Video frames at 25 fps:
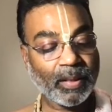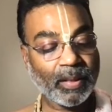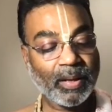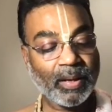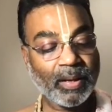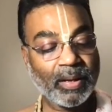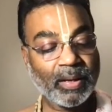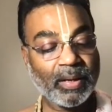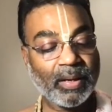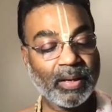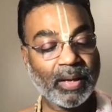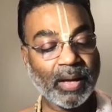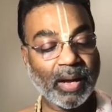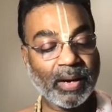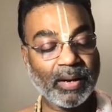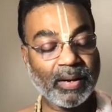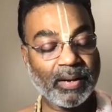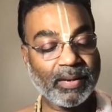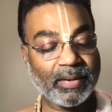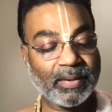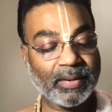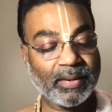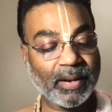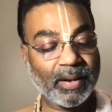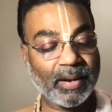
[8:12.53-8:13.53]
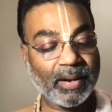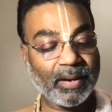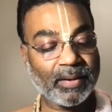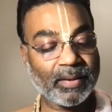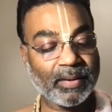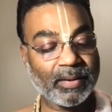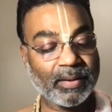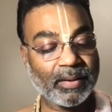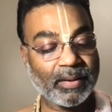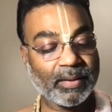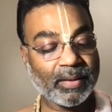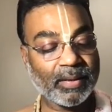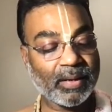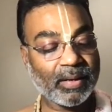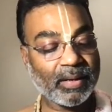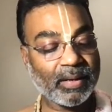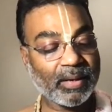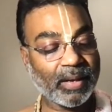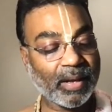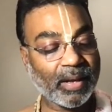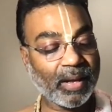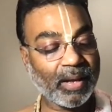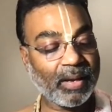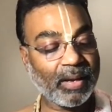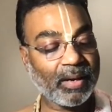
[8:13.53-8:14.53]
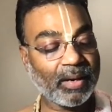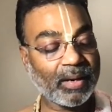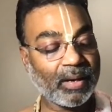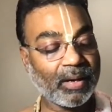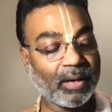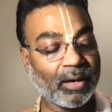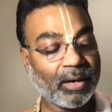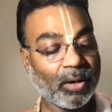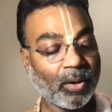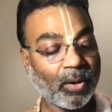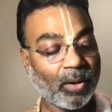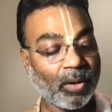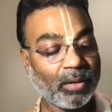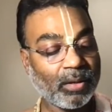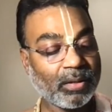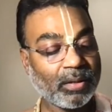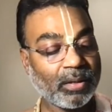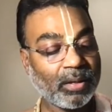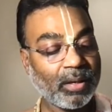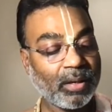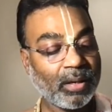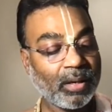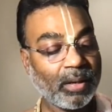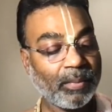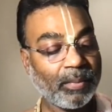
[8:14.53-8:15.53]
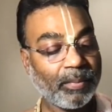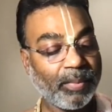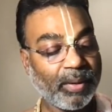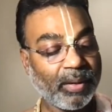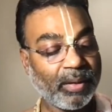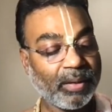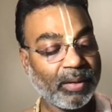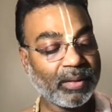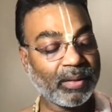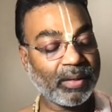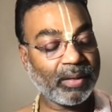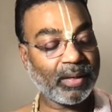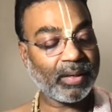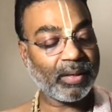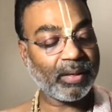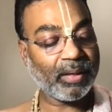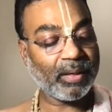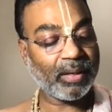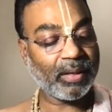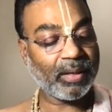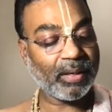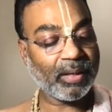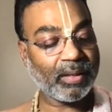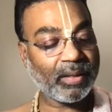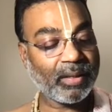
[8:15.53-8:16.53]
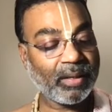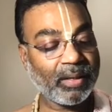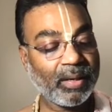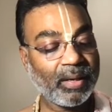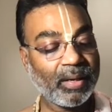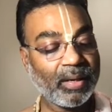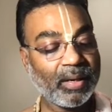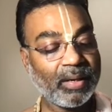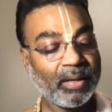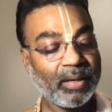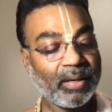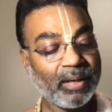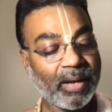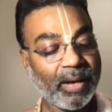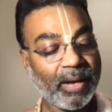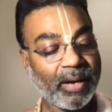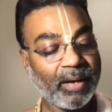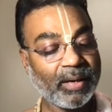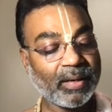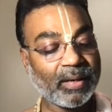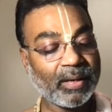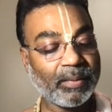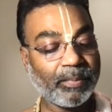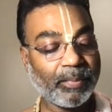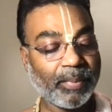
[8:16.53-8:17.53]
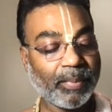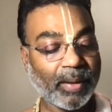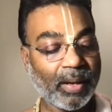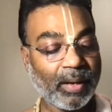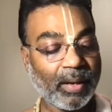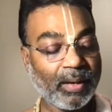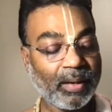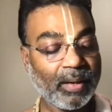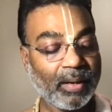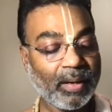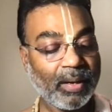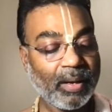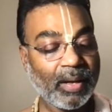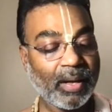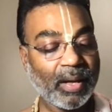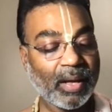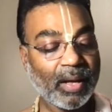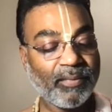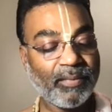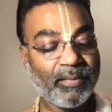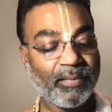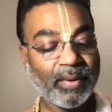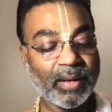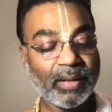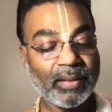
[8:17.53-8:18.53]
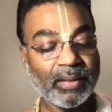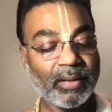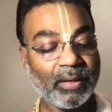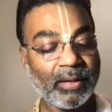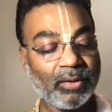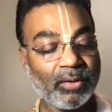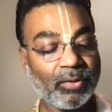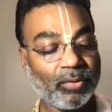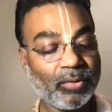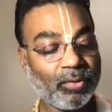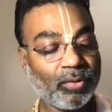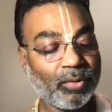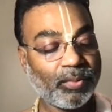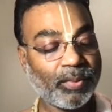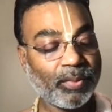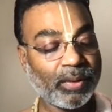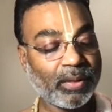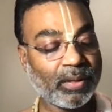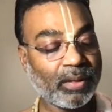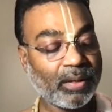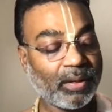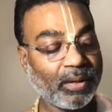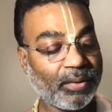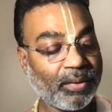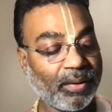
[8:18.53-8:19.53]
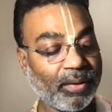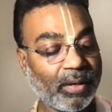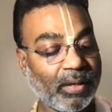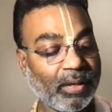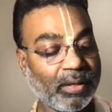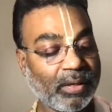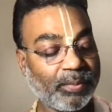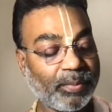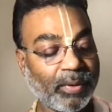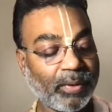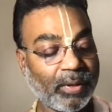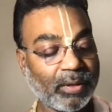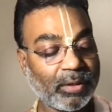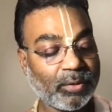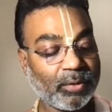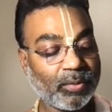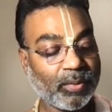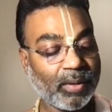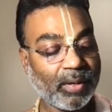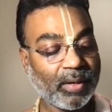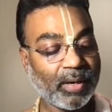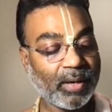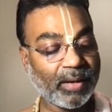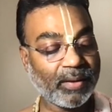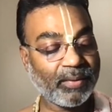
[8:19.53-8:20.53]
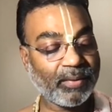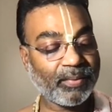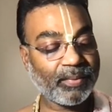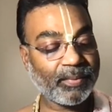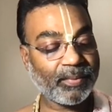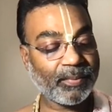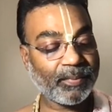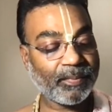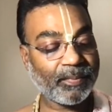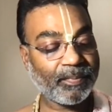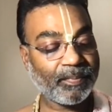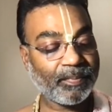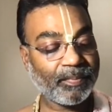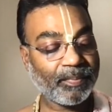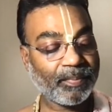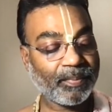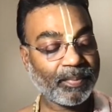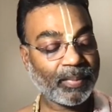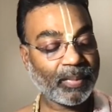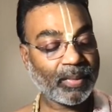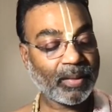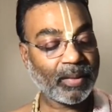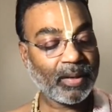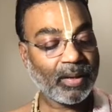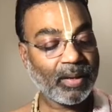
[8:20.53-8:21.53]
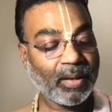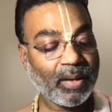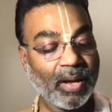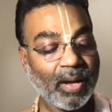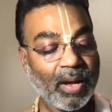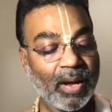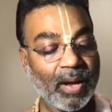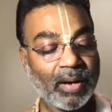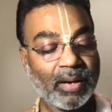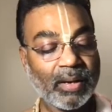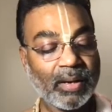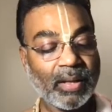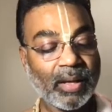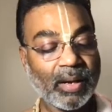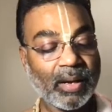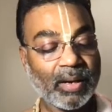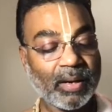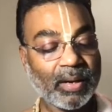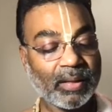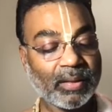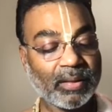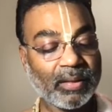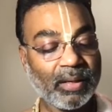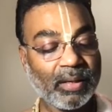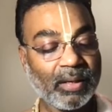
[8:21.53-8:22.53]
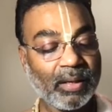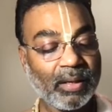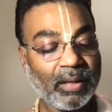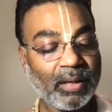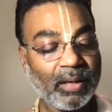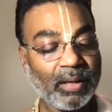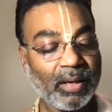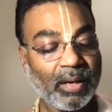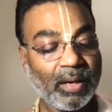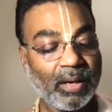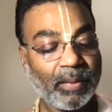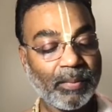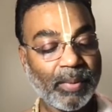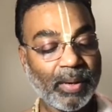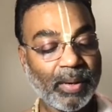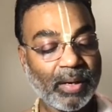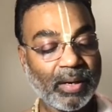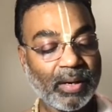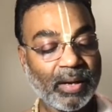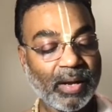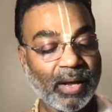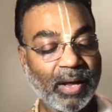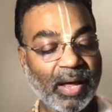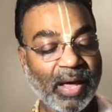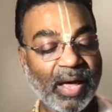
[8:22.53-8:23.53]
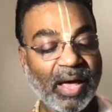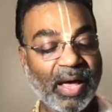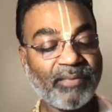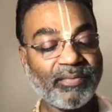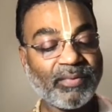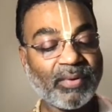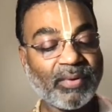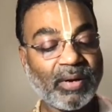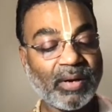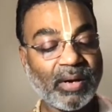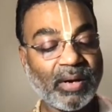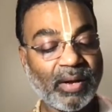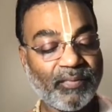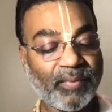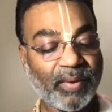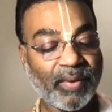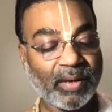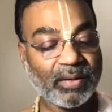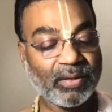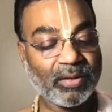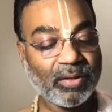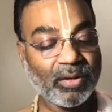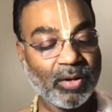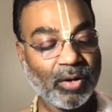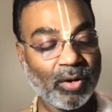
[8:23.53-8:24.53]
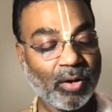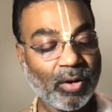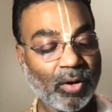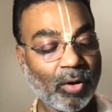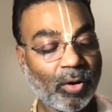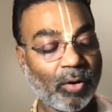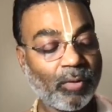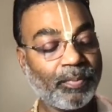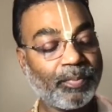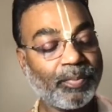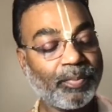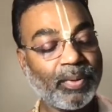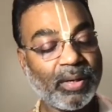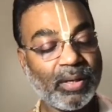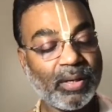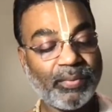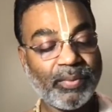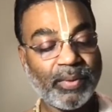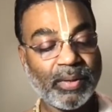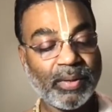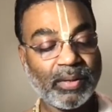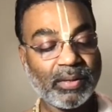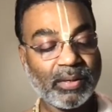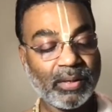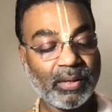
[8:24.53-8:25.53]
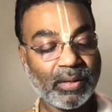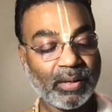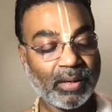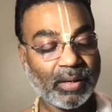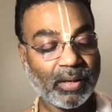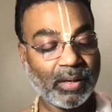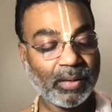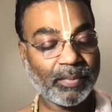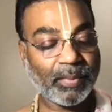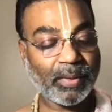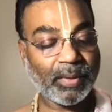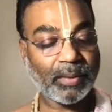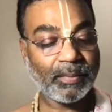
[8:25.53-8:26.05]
He understands that gain and loss, birth and death, delight and pain have nothing to do with real spiritual life. They are nothing but after effects of previous karma.